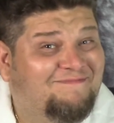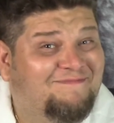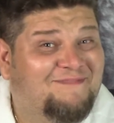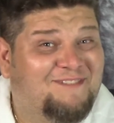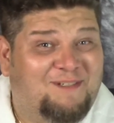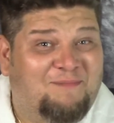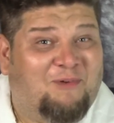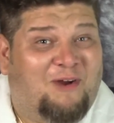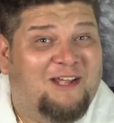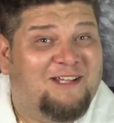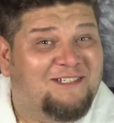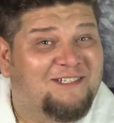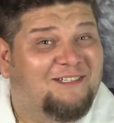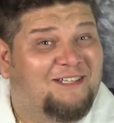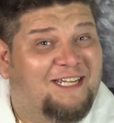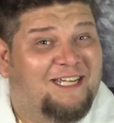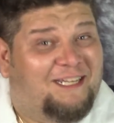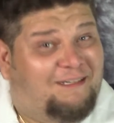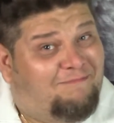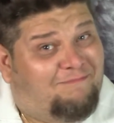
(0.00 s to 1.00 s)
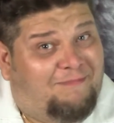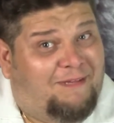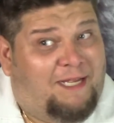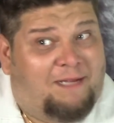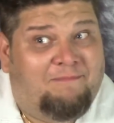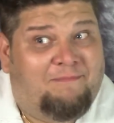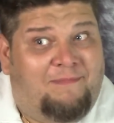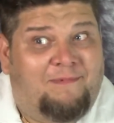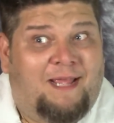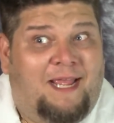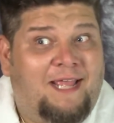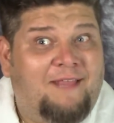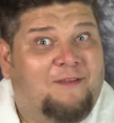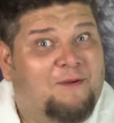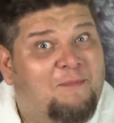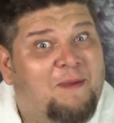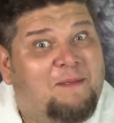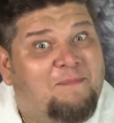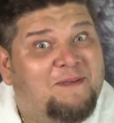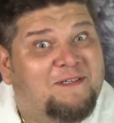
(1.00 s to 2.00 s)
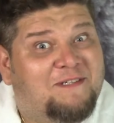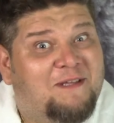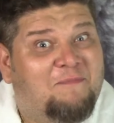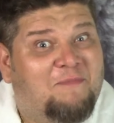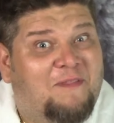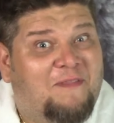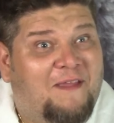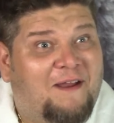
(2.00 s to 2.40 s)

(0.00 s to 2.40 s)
Surprisingly, there might be something